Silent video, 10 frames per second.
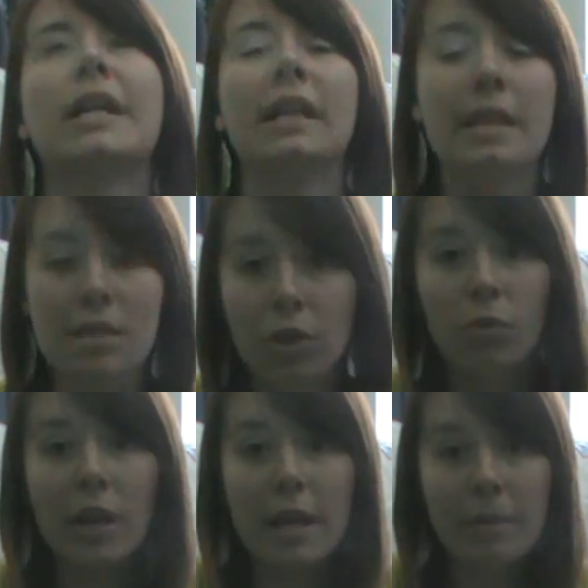at least
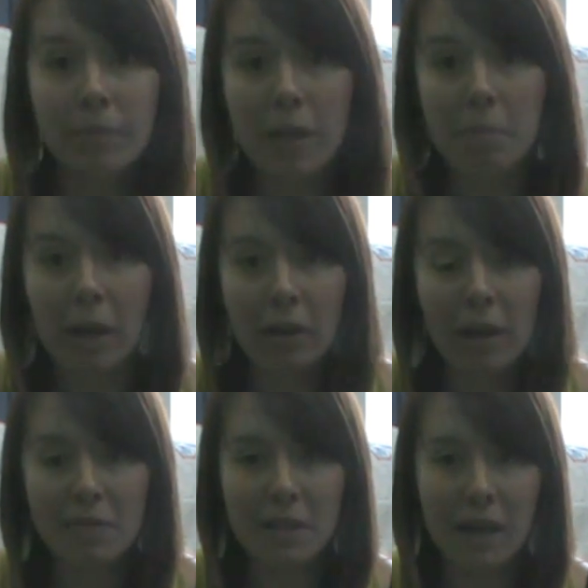3 in my
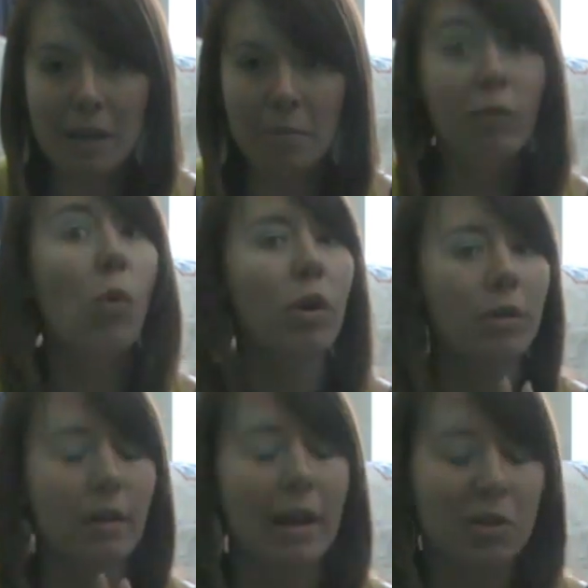lifetime,
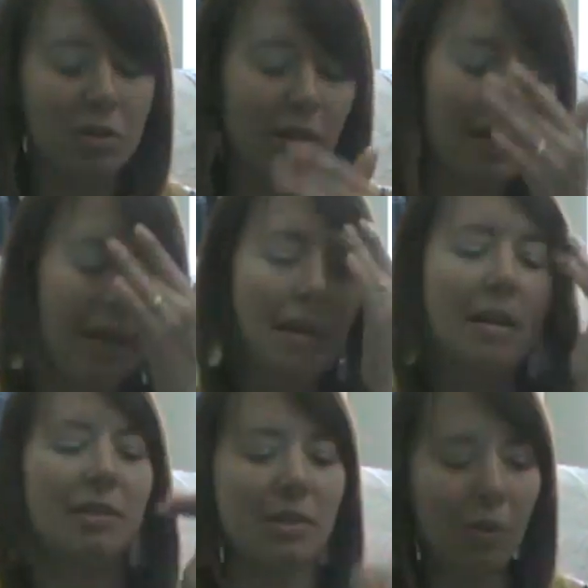4 actually.
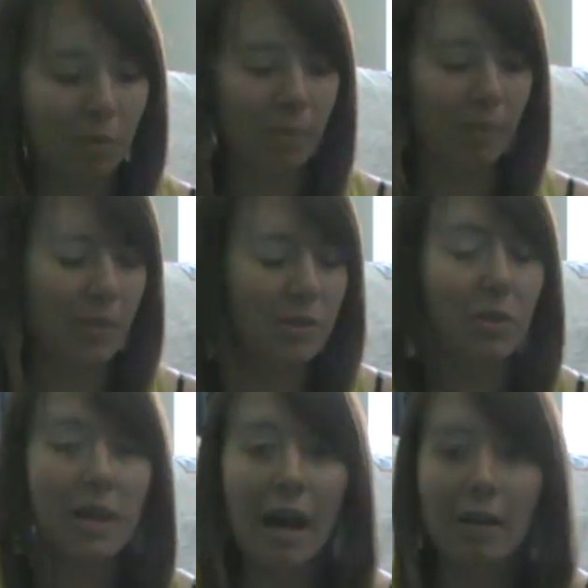
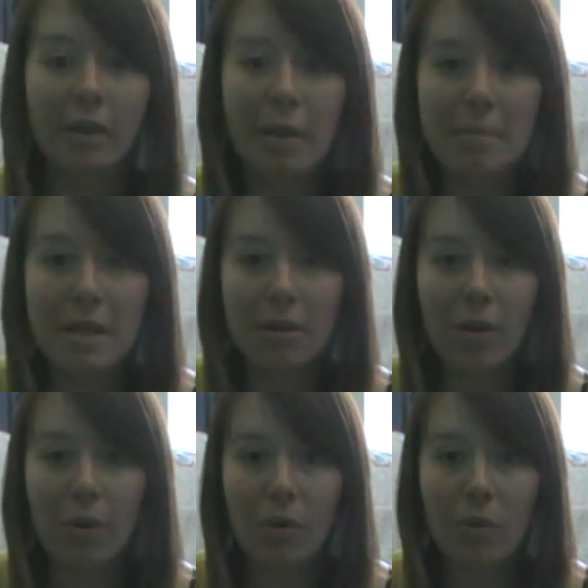So yeah, let me
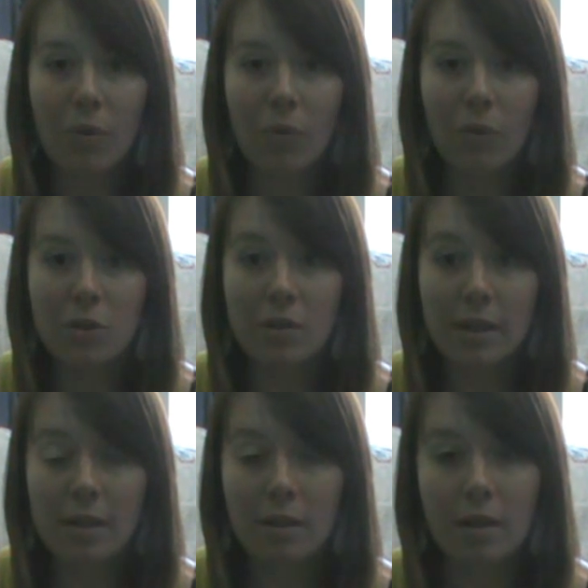know what you
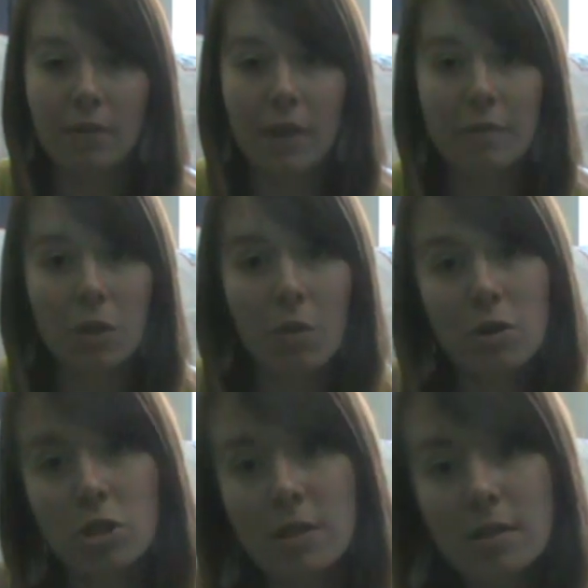think if you have any
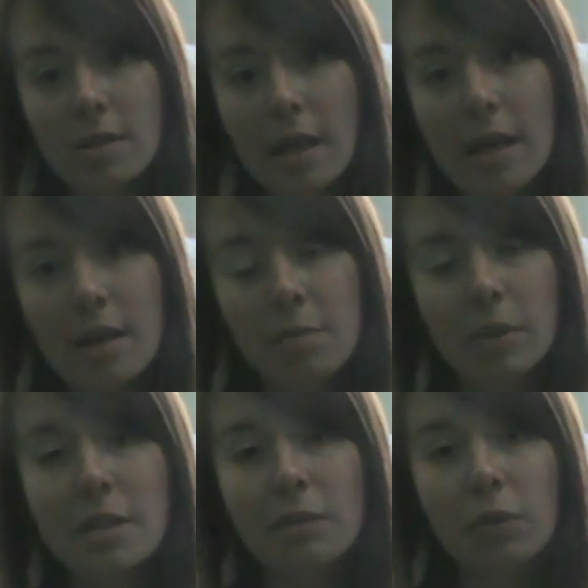questions, and
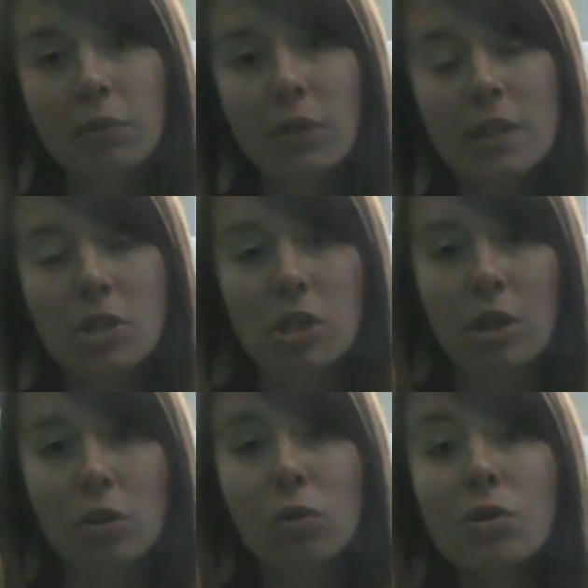please feel free to
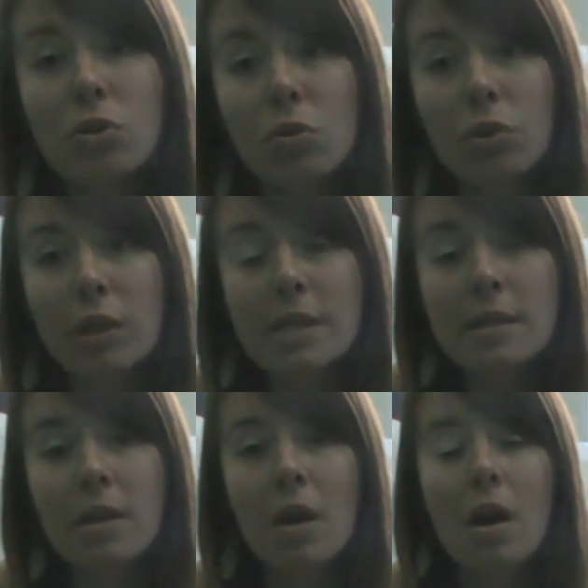share your
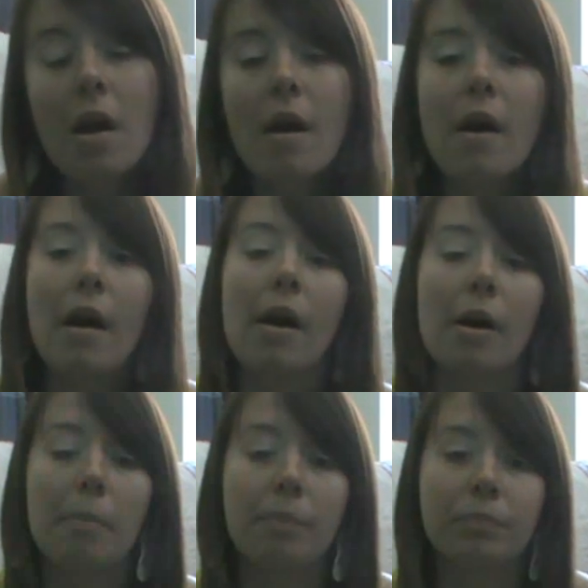stories
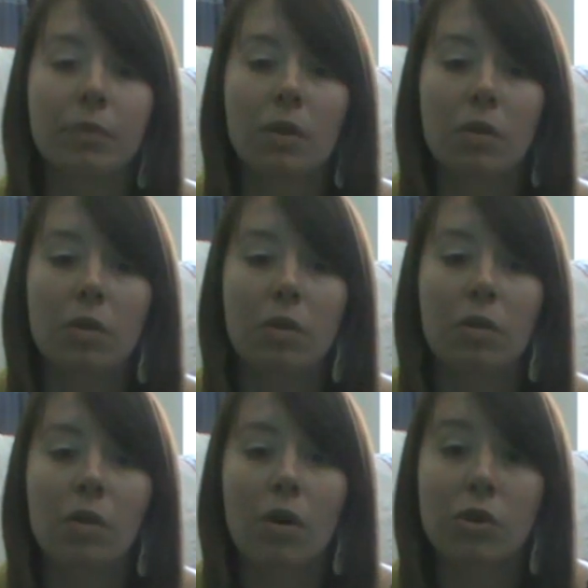
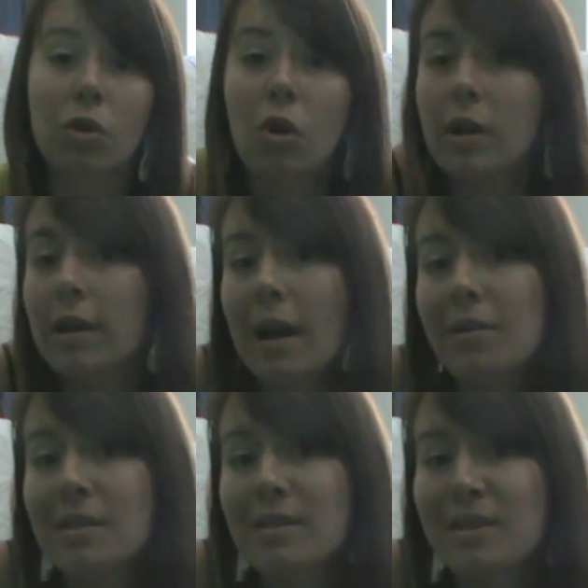on your haunted
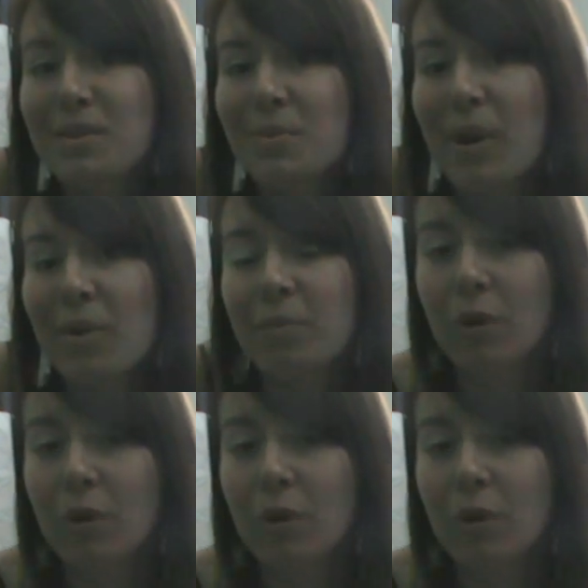houses as well.